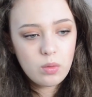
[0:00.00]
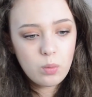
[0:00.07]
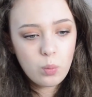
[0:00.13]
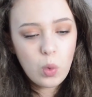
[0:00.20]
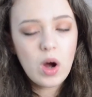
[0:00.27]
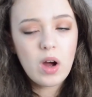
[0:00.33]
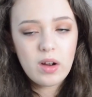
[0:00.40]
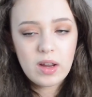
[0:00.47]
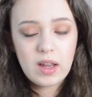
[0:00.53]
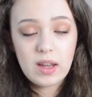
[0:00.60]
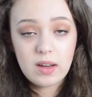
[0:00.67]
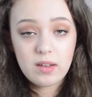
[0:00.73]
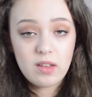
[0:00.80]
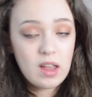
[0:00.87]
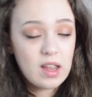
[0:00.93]

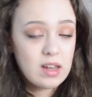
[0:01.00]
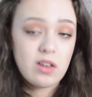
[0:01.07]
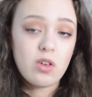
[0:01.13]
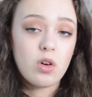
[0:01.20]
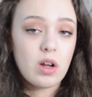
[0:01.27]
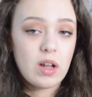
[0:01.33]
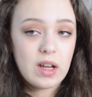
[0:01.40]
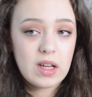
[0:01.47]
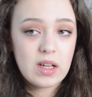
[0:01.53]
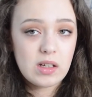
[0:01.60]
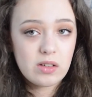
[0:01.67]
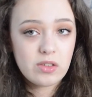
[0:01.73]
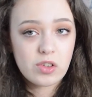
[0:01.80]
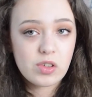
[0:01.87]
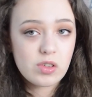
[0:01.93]
working day, not a
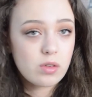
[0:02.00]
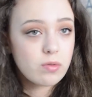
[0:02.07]
just sort